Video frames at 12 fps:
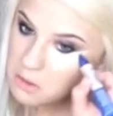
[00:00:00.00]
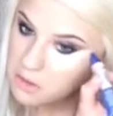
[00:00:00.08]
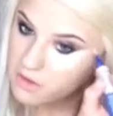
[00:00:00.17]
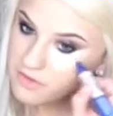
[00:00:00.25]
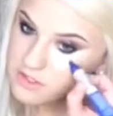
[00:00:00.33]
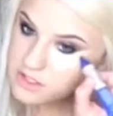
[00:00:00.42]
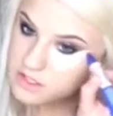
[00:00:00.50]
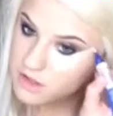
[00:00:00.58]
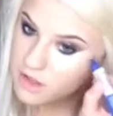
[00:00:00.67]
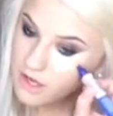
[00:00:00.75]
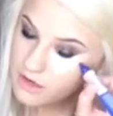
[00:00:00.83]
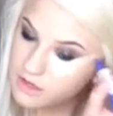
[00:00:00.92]
Now this is a
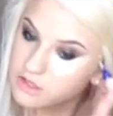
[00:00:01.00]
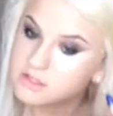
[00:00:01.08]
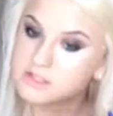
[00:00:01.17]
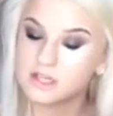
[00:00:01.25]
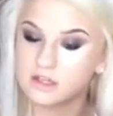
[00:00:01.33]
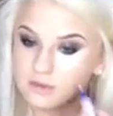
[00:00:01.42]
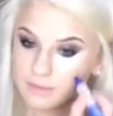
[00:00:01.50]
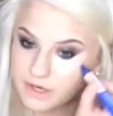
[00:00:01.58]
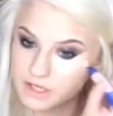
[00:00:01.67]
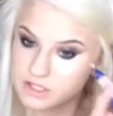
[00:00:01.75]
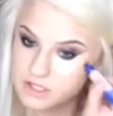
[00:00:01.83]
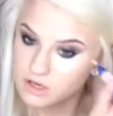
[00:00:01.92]
lighter concealer, but
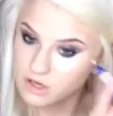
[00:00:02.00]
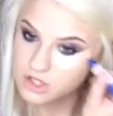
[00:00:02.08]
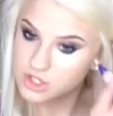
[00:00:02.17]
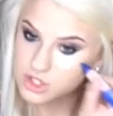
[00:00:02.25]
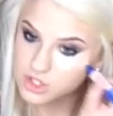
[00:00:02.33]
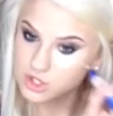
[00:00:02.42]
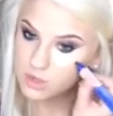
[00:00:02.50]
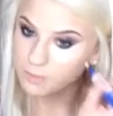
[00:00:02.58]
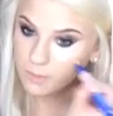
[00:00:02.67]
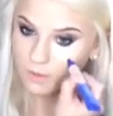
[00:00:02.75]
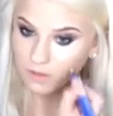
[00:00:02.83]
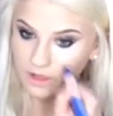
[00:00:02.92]
it's not
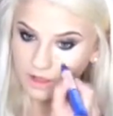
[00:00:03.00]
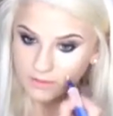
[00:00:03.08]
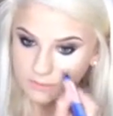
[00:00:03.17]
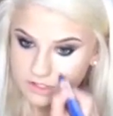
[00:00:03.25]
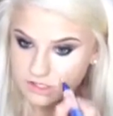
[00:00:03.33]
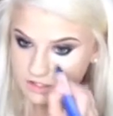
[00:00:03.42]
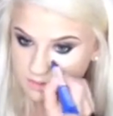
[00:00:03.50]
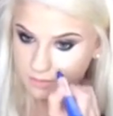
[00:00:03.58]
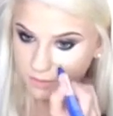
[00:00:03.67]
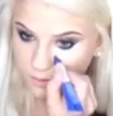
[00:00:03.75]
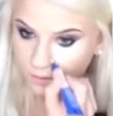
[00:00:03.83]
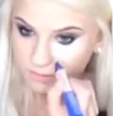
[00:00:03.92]
super light, which is
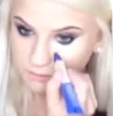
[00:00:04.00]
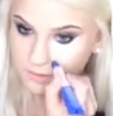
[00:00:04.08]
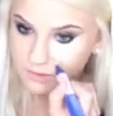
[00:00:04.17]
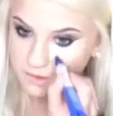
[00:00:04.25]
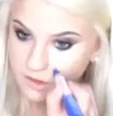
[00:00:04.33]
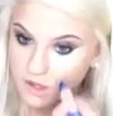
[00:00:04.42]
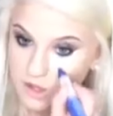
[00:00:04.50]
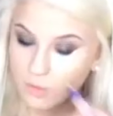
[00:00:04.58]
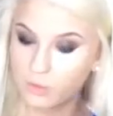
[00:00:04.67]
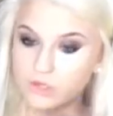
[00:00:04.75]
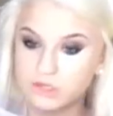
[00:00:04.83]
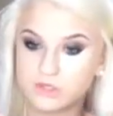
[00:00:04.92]
important
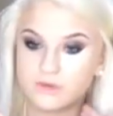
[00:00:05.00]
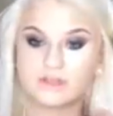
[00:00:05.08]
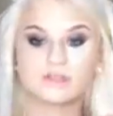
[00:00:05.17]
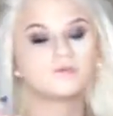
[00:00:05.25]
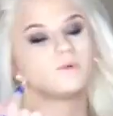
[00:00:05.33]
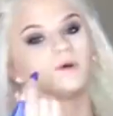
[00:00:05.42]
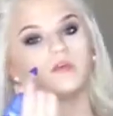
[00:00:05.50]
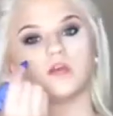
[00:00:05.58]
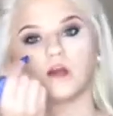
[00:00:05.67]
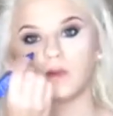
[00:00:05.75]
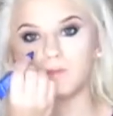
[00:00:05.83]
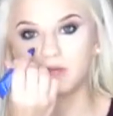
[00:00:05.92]
when you're doing a smoky
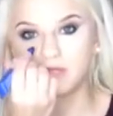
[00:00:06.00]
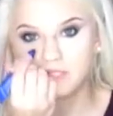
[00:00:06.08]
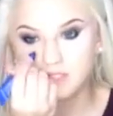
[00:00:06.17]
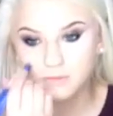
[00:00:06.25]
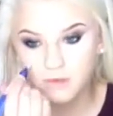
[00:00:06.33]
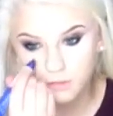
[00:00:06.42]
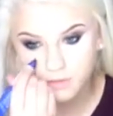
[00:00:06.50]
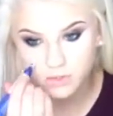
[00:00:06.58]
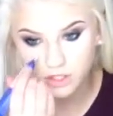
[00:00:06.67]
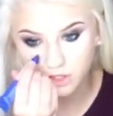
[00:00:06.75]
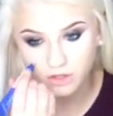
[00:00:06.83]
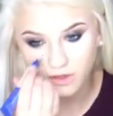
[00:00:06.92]
eye, because sometimes
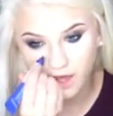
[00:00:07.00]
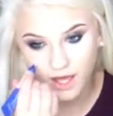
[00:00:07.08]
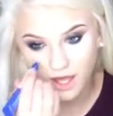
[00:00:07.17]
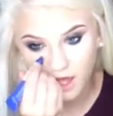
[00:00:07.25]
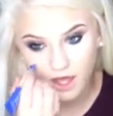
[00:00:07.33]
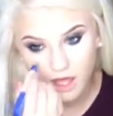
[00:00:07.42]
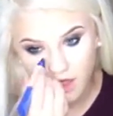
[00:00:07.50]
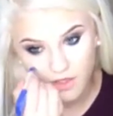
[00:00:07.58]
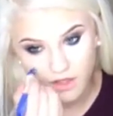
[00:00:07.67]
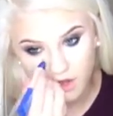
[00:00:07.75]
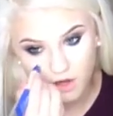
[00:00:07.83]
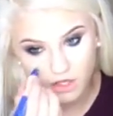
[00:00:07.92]
when you do that,
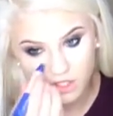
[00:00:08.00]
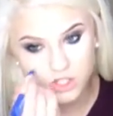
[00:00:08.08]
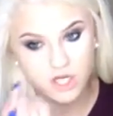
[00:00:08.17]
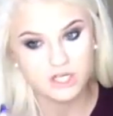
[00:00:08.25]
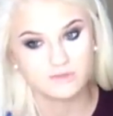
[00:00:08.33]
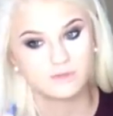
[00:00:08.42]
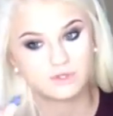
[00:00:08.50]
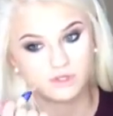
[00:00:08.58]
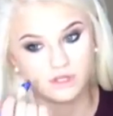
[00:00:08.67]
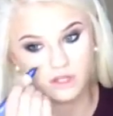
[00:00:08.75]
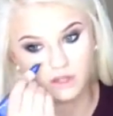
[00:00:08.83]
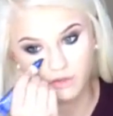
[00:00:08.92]
the contrast
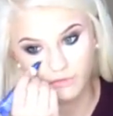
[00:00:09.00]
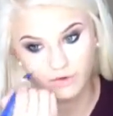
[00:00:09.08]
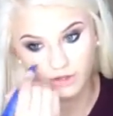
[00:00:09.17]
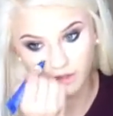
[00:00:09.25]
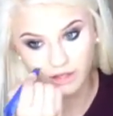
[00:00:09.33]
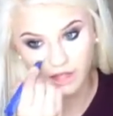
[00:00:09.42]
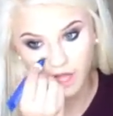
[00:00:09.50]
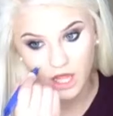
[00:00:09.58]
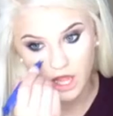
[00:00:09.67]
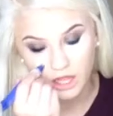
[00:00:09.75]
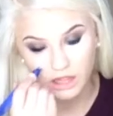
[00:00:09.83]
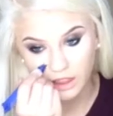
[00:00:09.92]
between the really
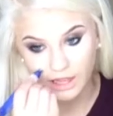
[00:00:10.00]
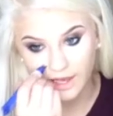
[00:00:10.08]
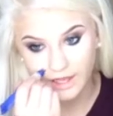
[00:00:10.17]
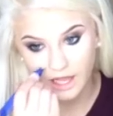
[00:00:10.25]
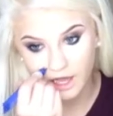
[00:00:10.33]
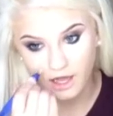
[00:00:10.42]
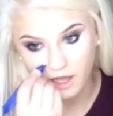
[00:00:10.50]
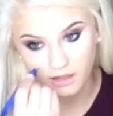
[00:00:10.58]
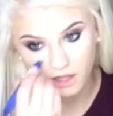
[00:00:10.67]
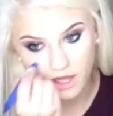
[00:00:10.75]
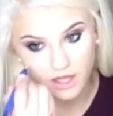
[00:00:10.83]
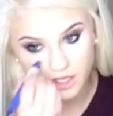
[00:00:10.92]
light
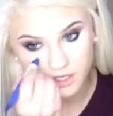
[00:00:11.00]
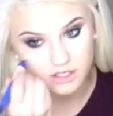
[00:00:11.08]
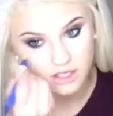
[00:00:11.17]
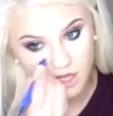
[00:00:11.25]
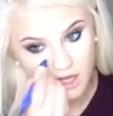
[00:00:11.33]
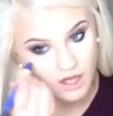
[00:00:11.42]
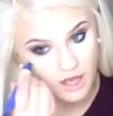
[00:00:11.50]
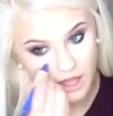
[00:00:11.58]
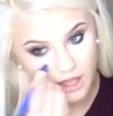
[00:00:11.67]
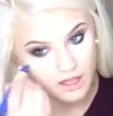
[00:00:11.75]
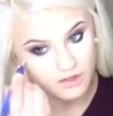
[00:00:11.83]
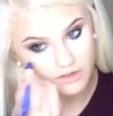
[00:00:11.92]
highlight
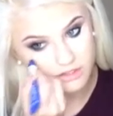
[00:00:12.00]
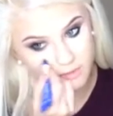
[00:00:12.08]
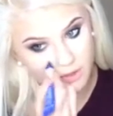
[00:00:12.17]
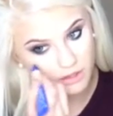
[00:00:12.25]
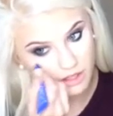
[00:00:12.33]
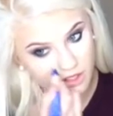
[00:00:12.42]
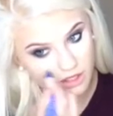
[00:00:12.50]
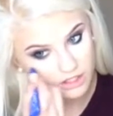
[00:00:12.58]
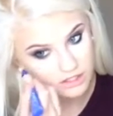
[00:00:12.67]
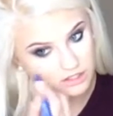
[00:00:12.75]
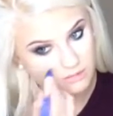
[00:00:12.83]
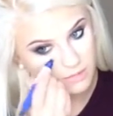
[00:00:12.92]
and the smoky eye
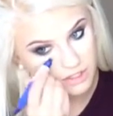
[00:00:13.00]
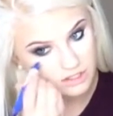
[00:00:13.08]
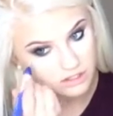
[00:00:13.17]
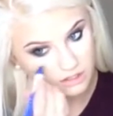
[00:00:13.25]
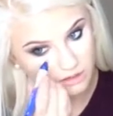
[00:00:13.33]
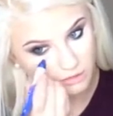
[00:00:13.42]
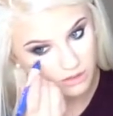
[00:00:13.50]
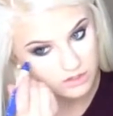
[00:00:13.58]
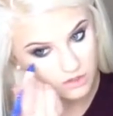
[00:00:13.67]
just makes it look way